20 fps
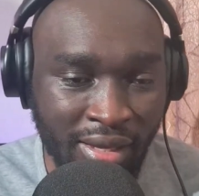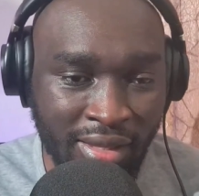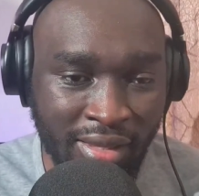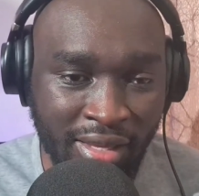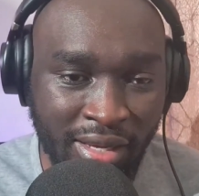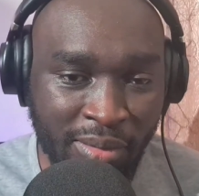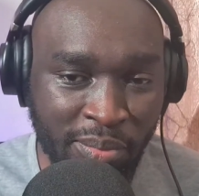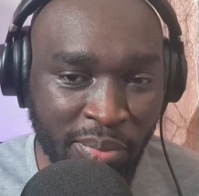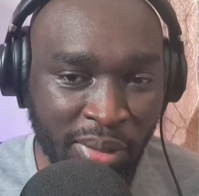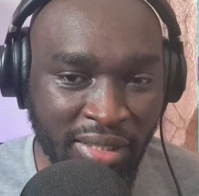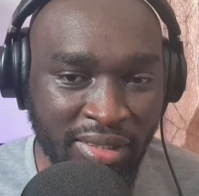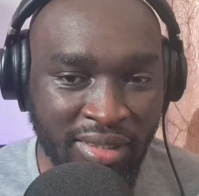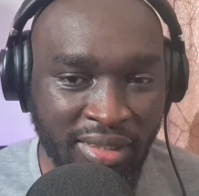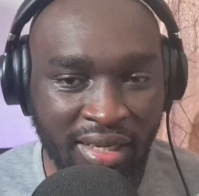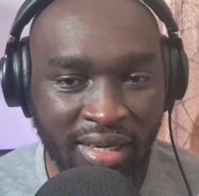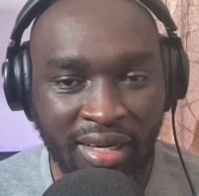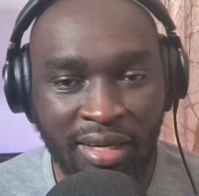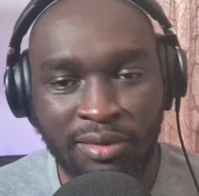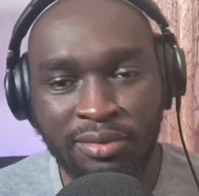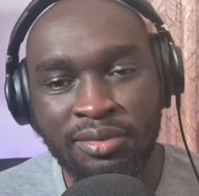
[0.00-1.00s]
They'll pass
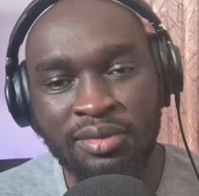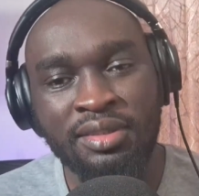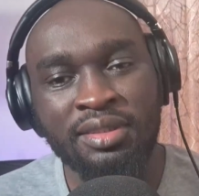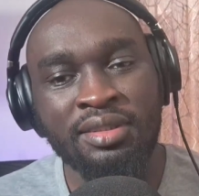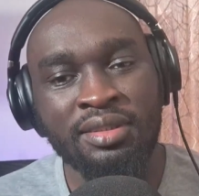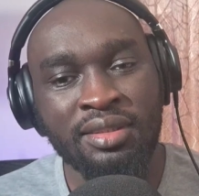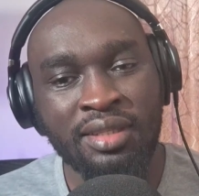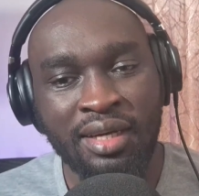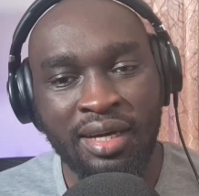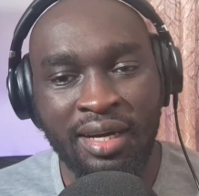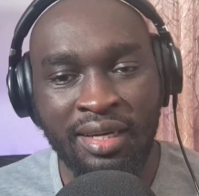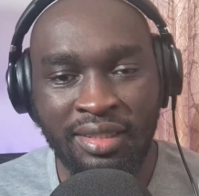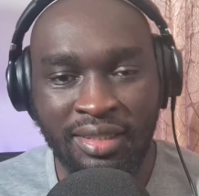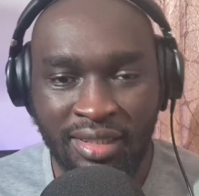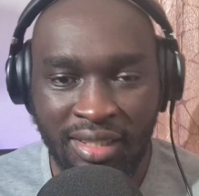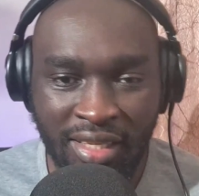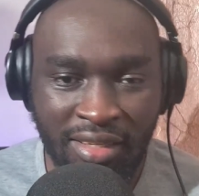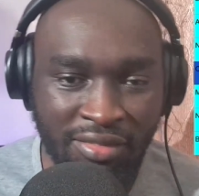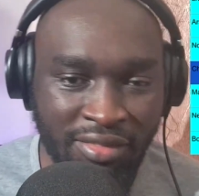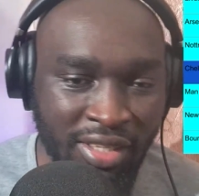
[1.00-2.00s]
around,
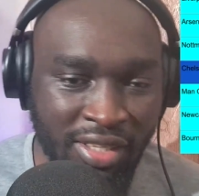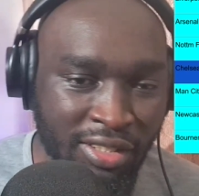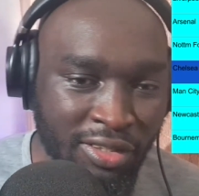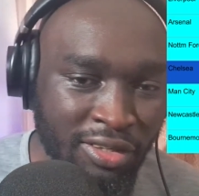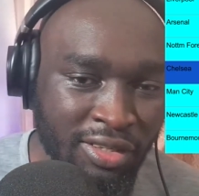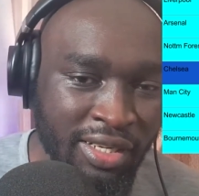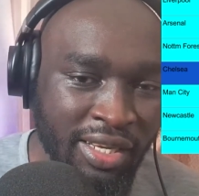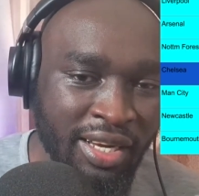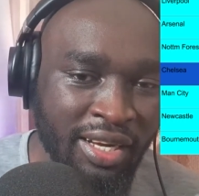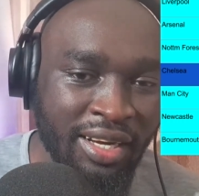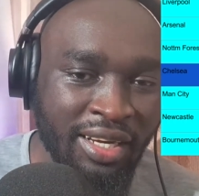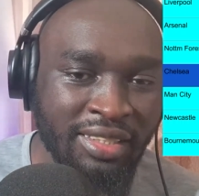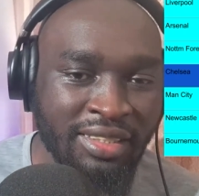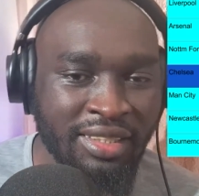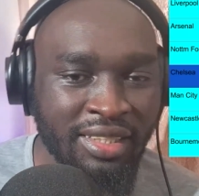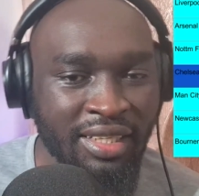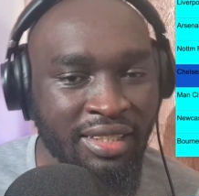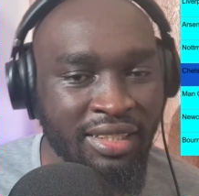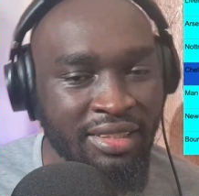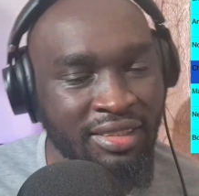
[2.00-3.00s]
and if they don't get a
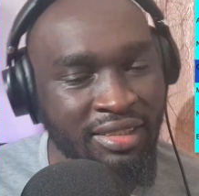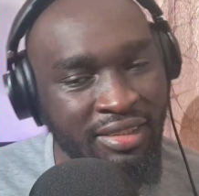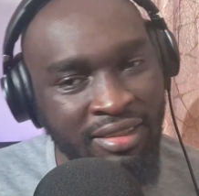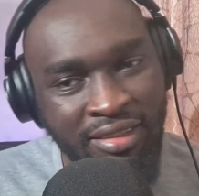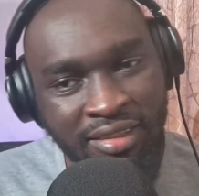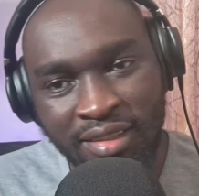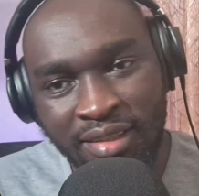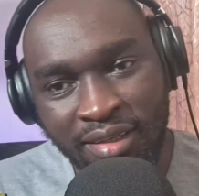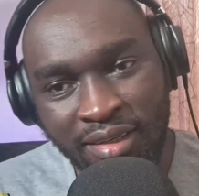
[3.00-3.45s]
chance,